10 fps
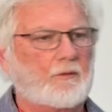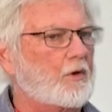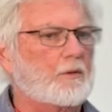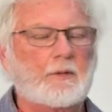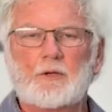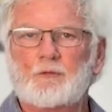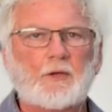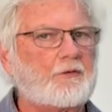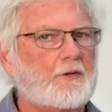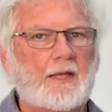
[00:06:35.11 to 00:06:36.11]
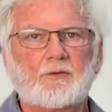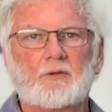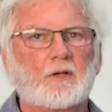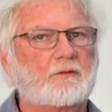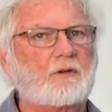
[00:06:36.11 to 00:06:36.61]
the only way to fix that is
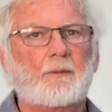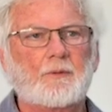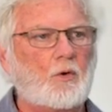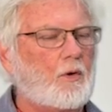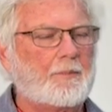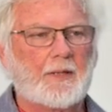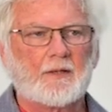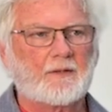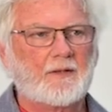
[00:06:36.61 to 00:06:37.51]
to drop the oil pan.